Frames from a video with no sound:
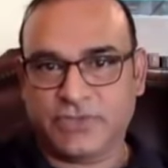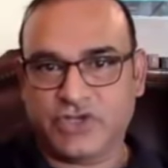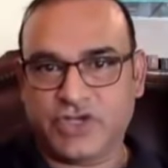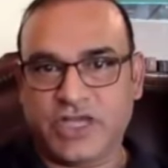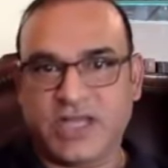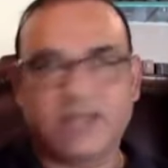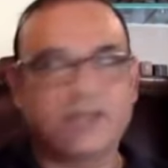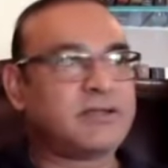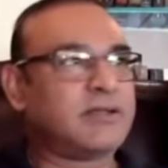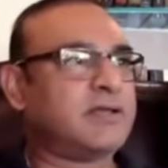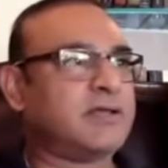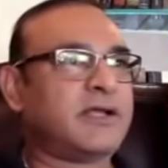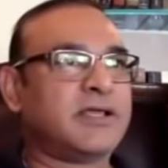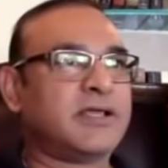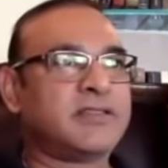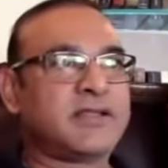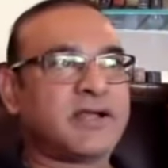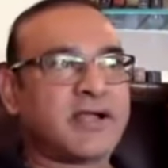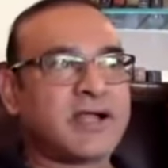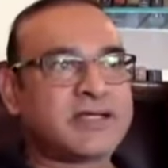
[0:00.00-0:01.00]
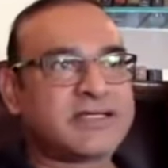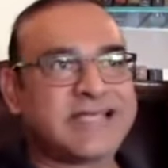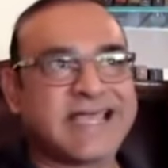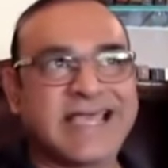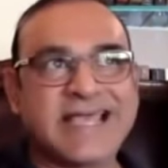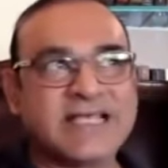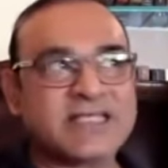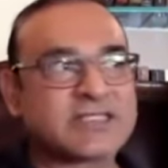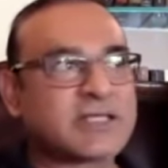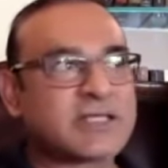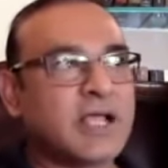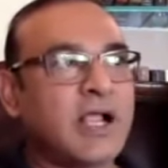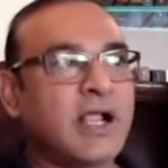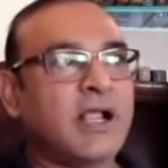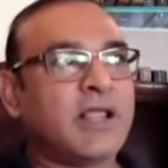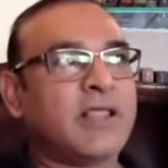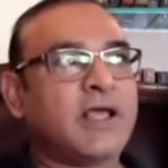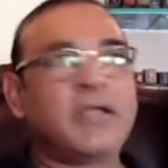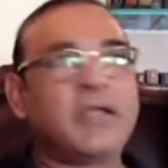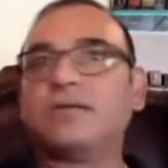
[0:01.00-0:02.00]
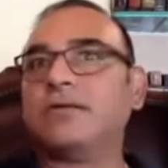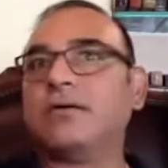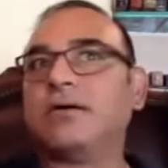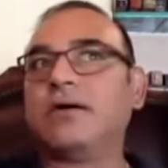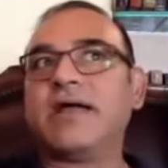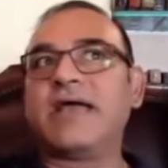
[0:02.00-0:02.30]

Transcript: And, there are days when